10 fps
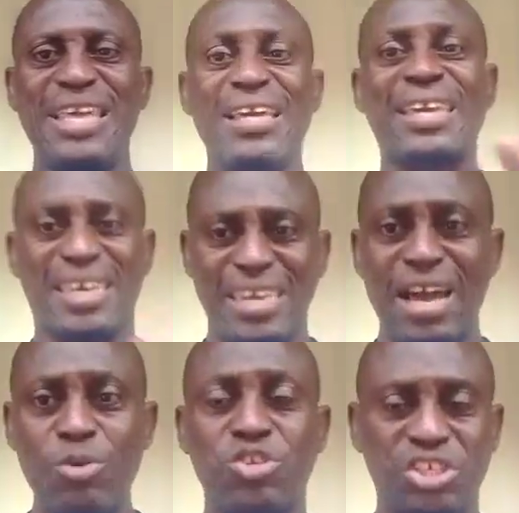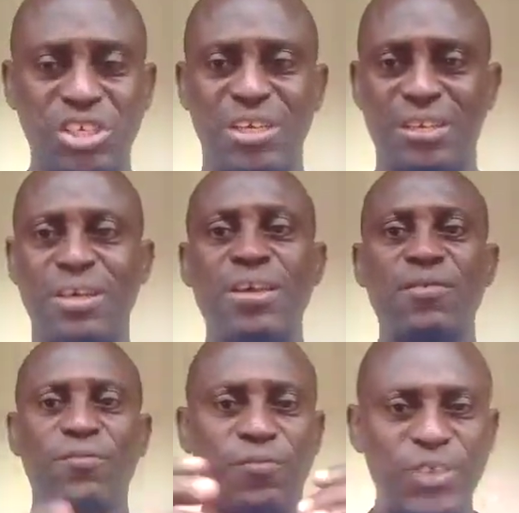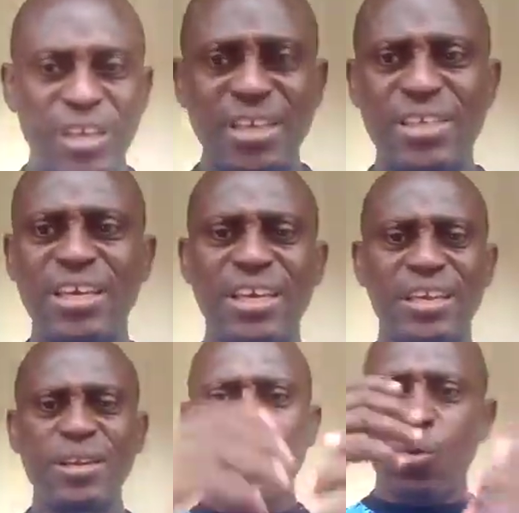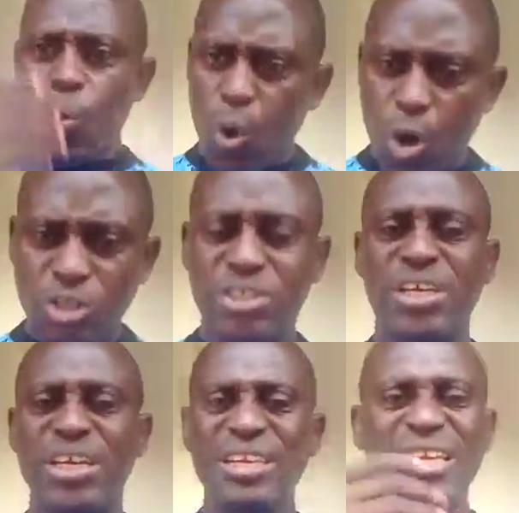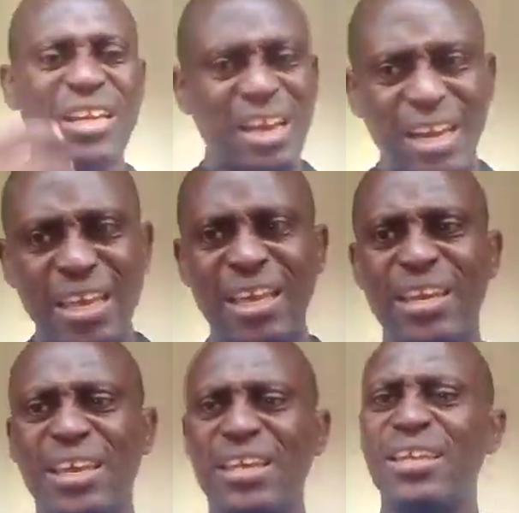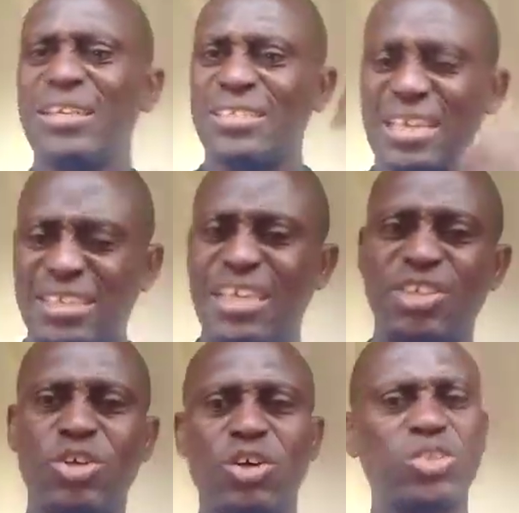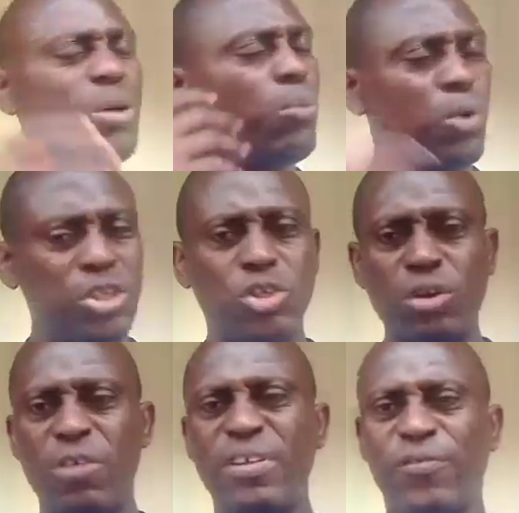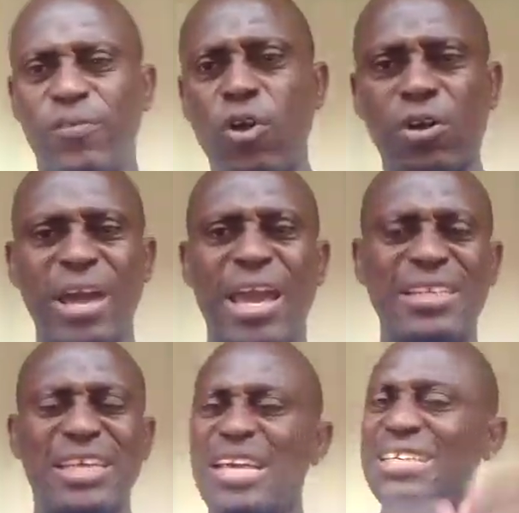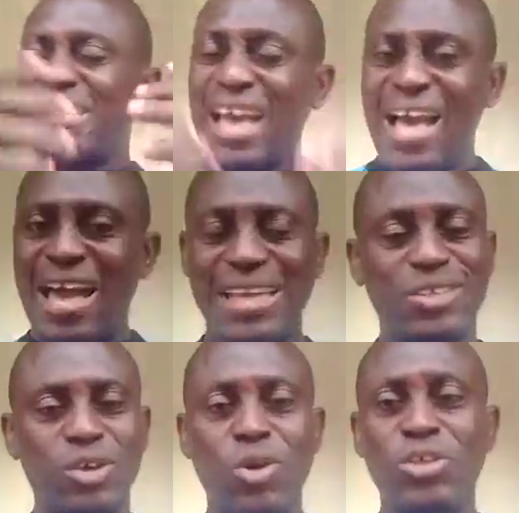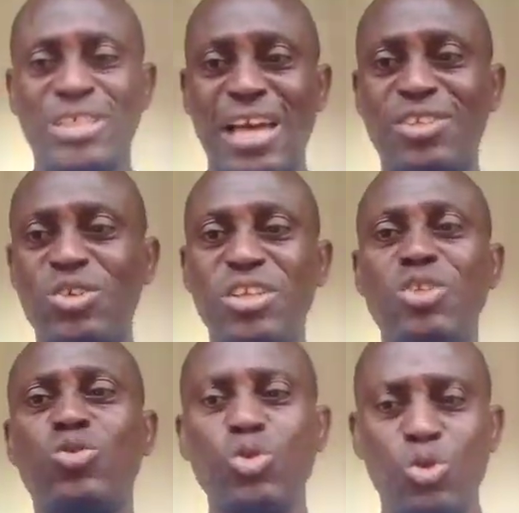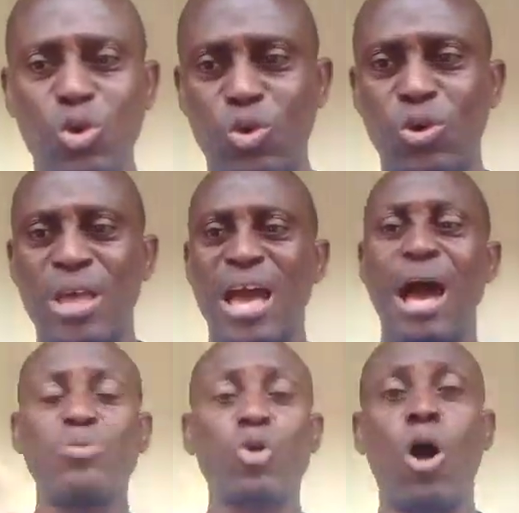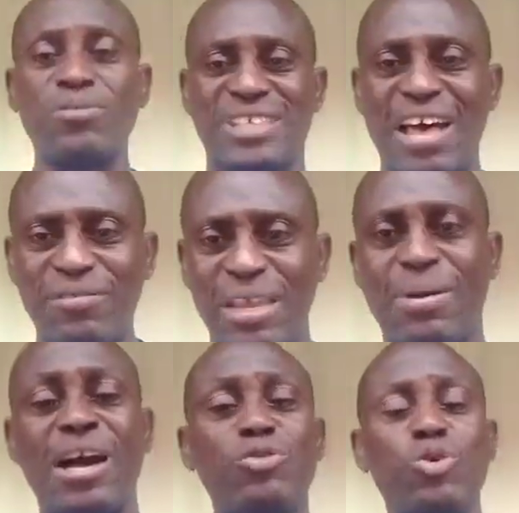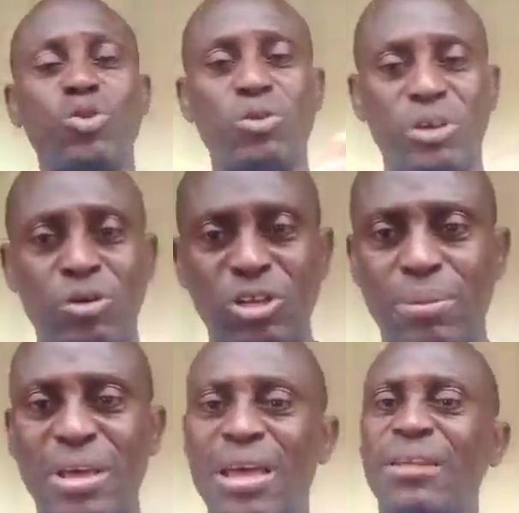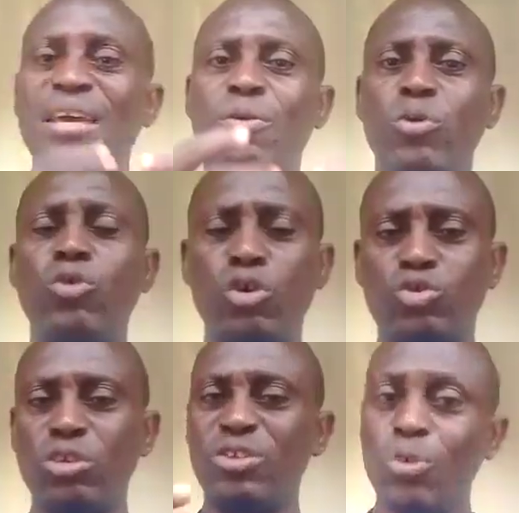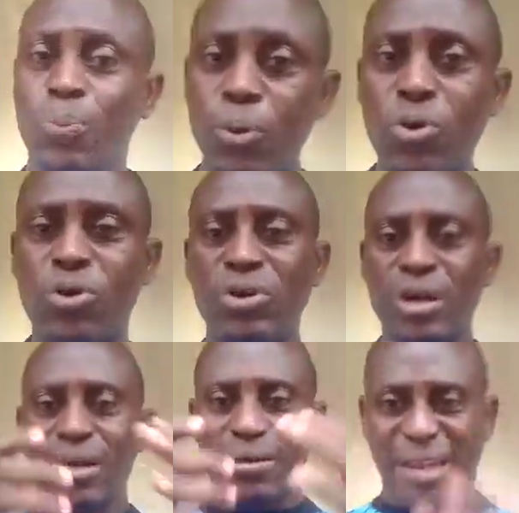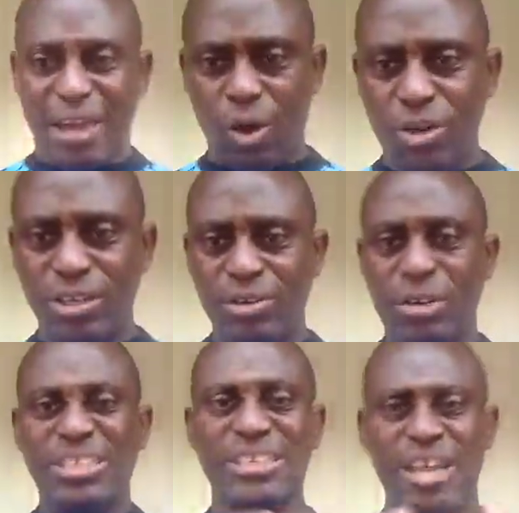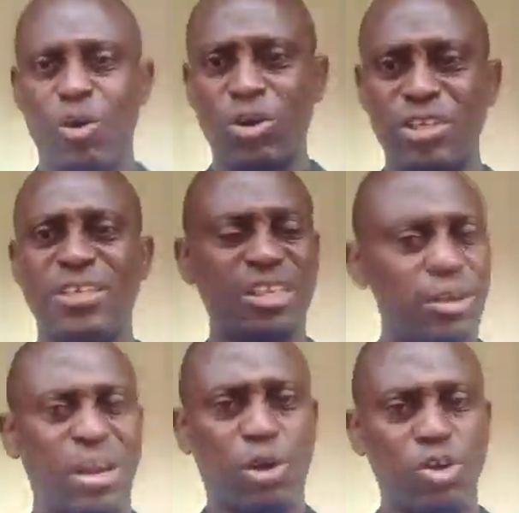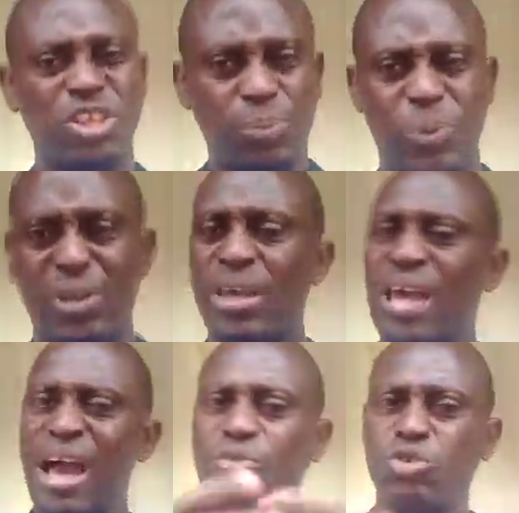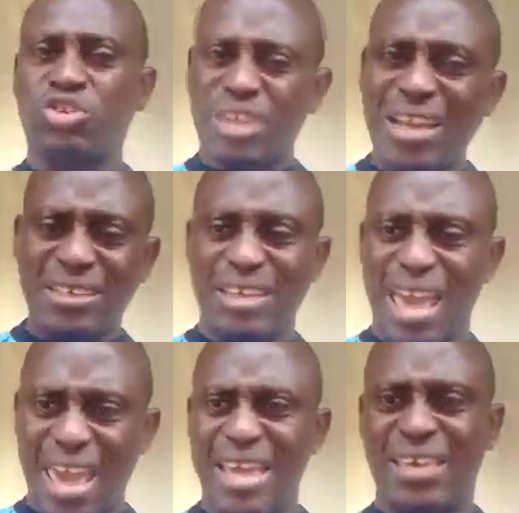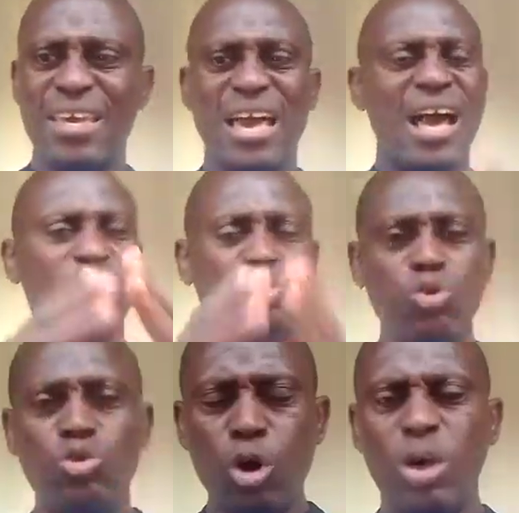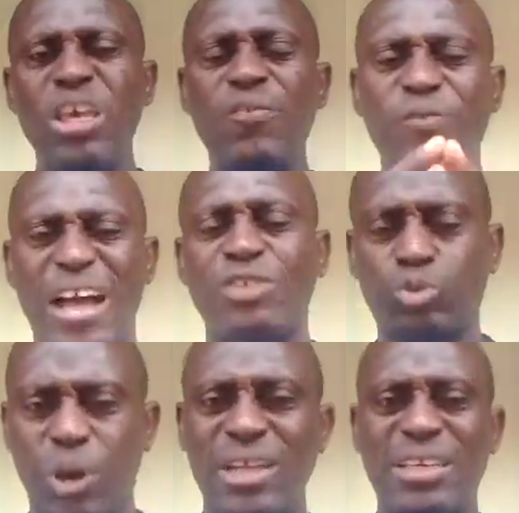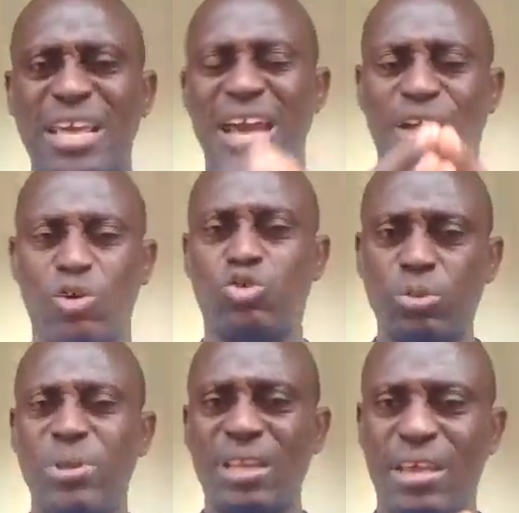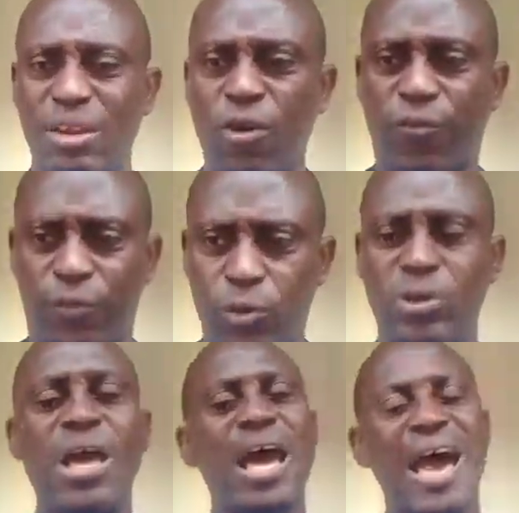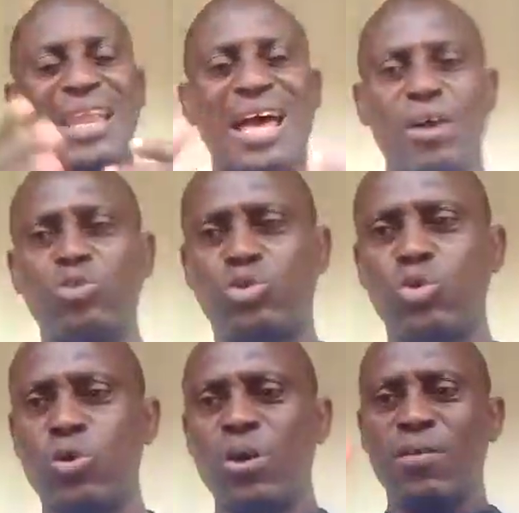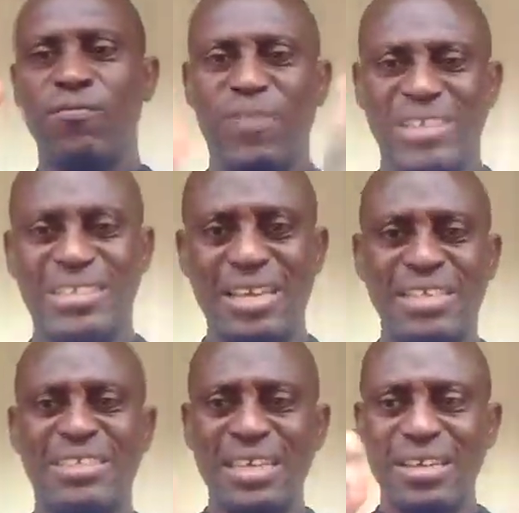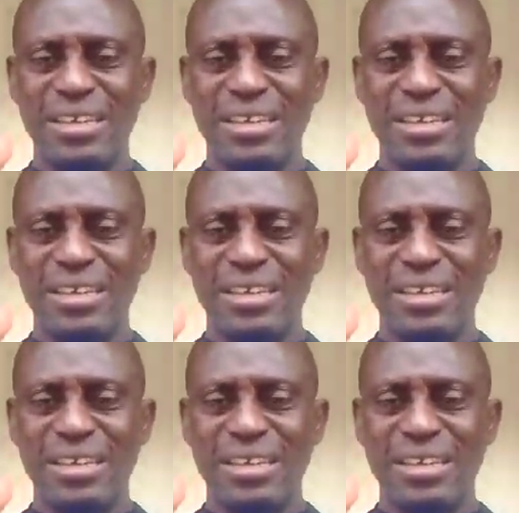daycare routine, feeding, watering, cleaning, sanitations, monitoring of the flock health, signs, all the signs you need to know, how to observe them, how to know them. Then we go into book recording, that's record keeping, how to track the egg, how to know if actually they are consuming enough food, and how to vaccinate